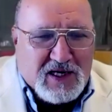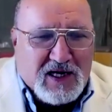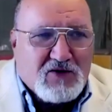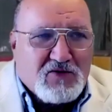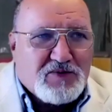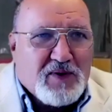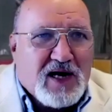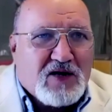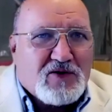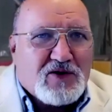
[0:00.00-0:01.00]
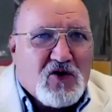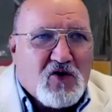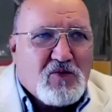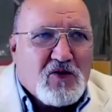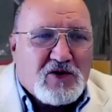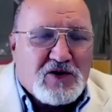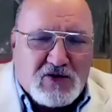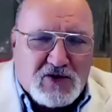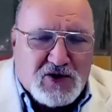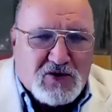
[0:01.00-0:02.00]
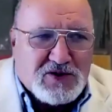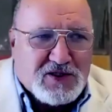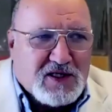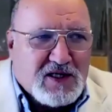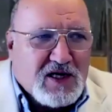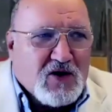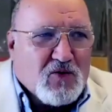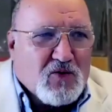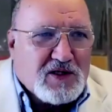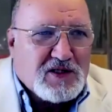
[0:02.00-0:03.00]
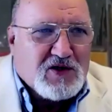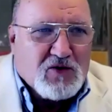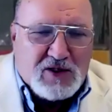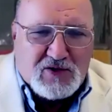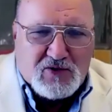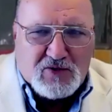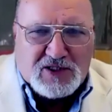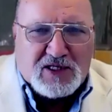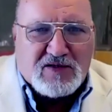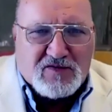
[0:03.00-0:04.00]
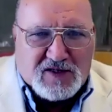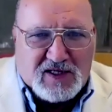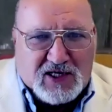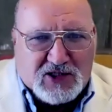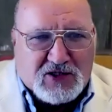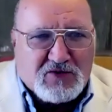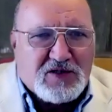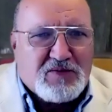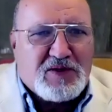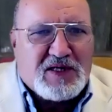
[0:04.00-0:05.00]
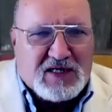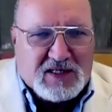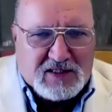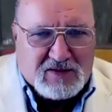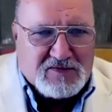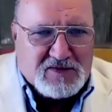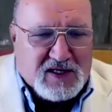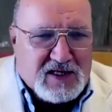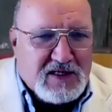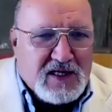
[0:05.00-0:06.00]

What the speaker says: And it was back when Hoboken, New Jersey was going through a gentrification. It was the beginning of that.